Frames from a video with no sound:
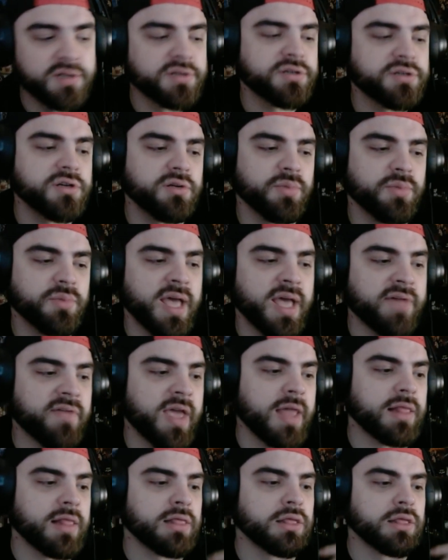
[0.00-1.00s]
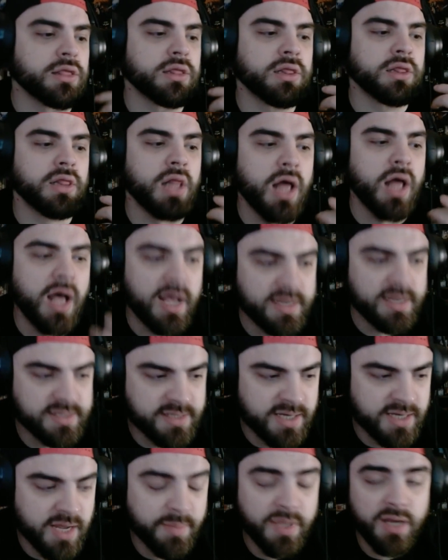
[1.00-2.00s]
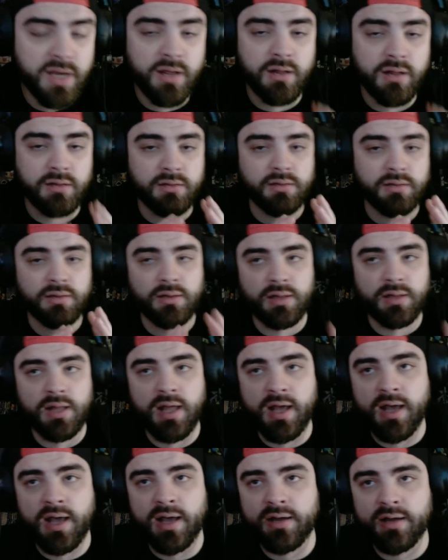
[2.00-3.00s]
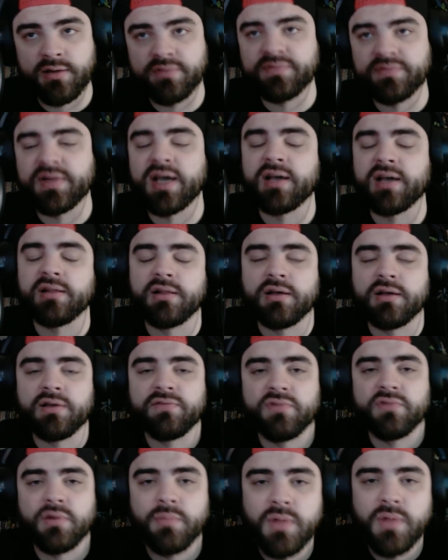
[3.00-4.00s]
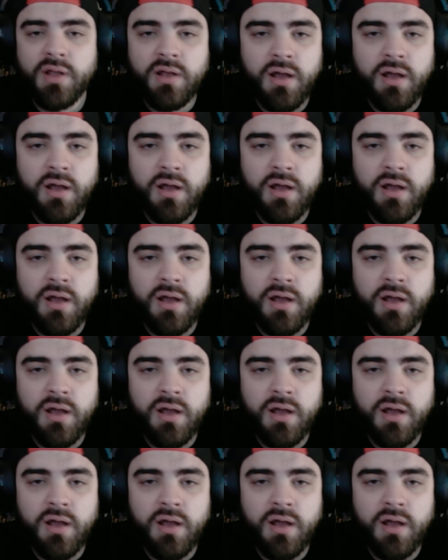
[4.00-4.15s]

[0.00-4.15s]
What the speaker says: Sure, we have a lot, and I mean a lot of dialogue from